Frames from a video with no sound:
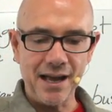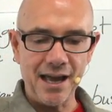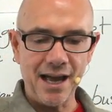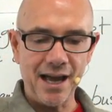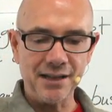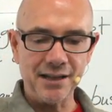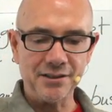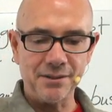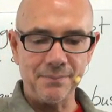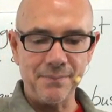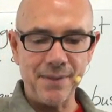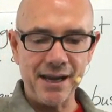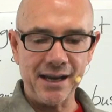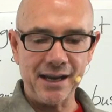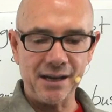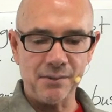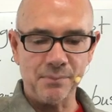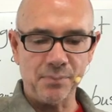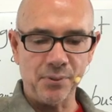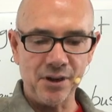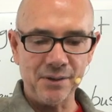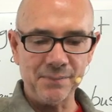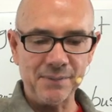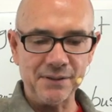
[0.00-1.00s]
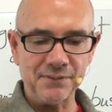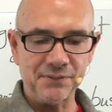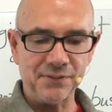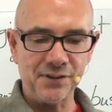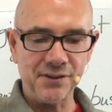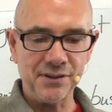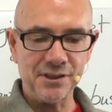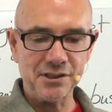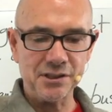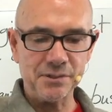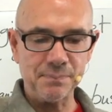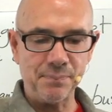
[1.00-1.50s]
had to make an appointment for
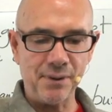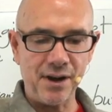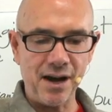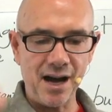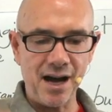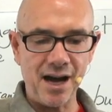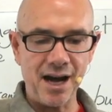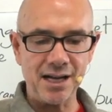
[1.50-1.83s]
the spa.